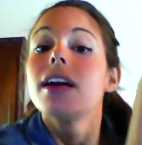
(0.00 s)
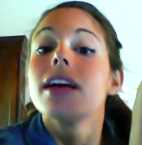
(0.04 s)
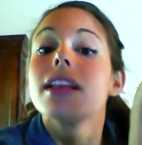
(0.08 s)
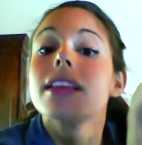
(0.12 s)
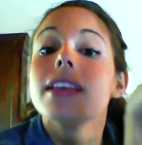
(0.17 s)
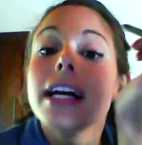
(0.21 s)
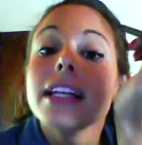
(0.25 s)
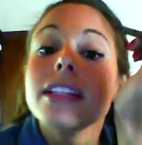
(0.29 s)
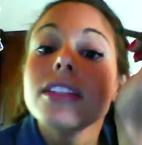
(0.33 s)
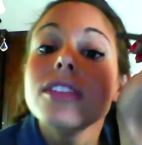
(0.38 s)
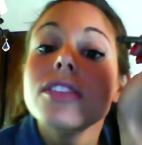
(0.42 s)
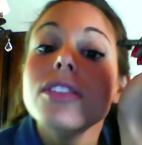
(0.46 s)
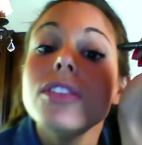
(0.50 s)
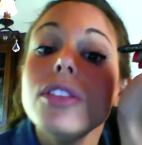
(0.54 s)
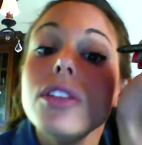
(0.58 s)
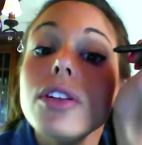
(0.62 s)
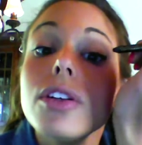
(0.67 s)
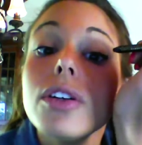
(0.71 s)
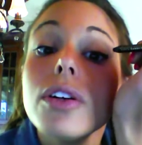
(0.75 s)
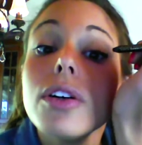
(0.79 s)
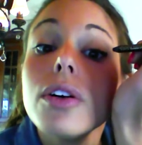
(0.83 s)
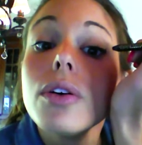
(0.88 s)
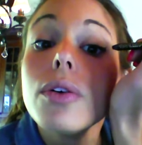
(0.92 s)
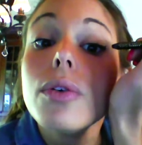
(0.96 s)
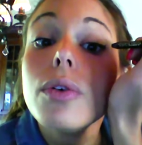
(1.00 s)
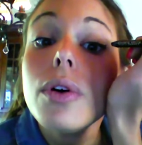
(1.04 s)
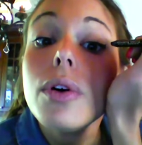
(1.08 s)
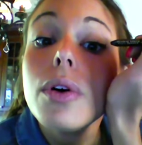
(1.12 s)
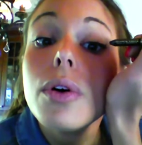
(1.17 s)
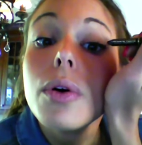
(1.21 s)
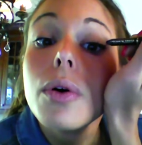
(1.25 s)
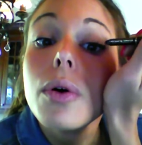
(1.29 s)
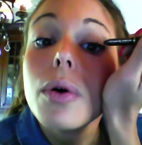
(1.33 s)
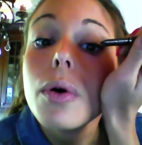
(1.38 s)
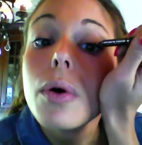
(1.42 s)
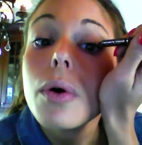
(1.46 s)
Let's do
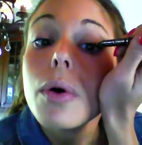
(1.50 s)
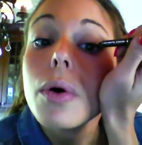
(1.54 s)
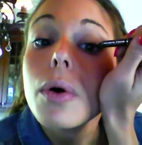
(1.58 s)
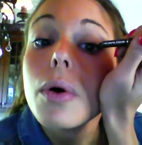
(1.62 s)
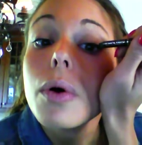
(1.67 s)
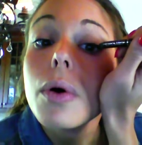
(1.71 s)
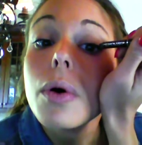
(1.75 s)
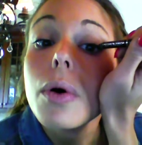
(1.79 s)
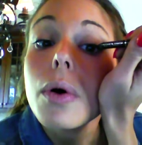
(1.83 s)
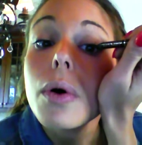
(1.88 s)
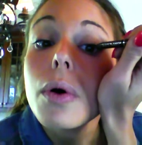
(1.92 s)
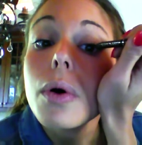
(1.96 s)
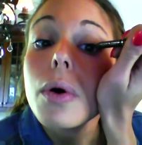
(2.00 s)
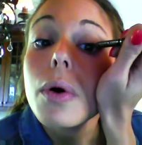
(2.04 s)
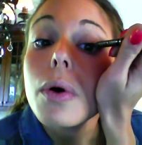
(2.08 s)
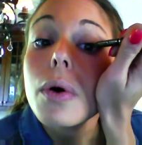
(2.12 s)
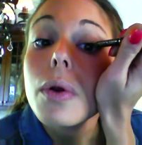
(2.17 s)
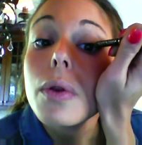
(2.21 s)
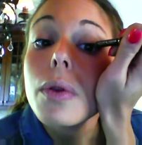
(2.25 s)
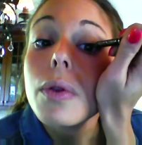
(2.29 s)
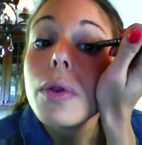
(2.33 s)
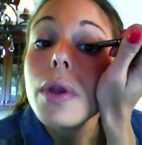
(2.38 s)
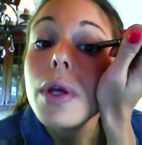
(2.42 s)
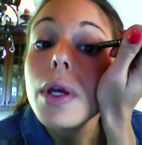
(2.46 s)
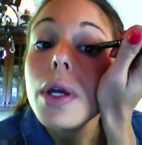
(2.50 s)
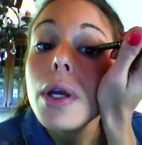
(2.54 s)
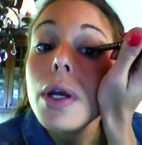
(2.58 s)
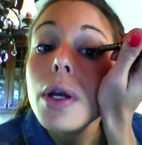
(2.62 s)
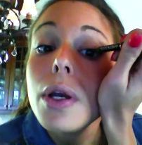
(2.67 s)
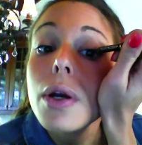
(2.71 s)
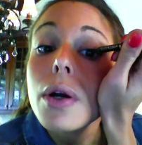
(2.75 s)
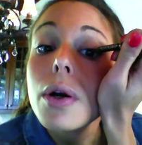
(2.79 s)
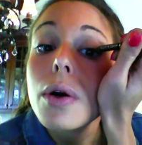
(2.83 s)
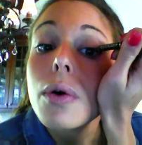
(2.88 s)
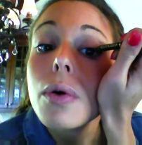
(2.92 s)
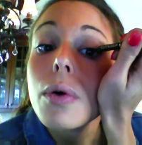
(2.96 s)

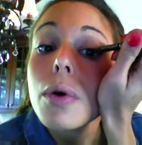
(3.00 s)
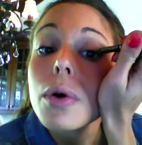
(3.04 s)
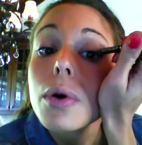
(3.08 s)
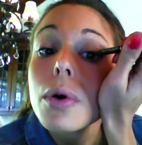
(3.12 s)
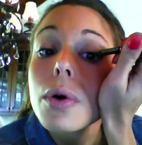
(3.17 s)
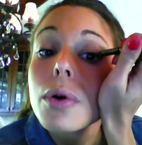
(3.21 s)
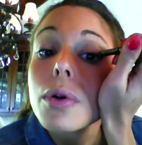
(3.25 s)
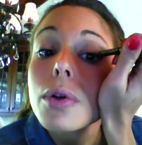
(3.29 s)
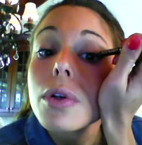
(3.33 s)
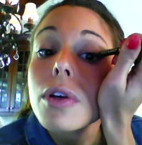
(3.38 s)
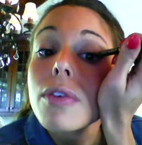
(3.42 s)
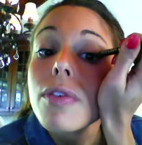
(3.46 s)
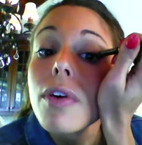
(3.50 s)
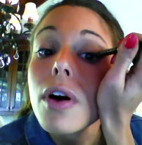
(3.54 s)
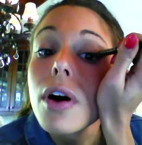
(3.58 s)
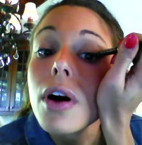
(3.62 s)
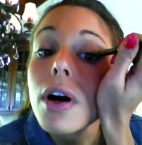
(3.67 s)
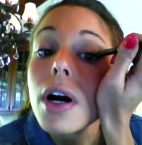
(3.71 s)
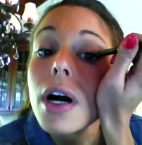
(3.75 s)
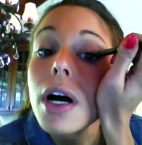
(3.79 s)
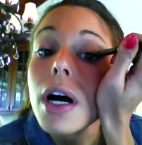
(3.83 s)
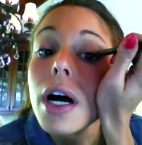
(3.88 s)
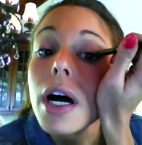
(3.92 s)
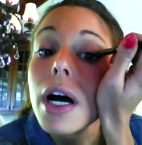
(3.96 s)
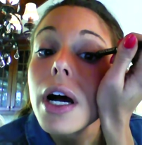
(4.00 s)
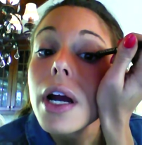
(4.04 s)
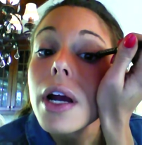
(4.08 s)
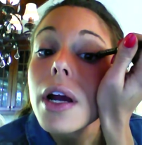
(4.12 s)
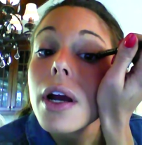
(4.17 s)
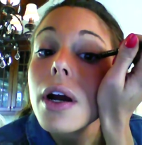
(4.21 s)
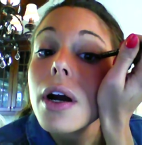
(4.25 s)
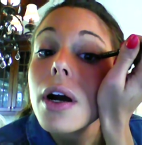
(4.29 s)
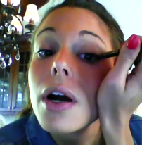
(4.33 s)
the corners of our eye.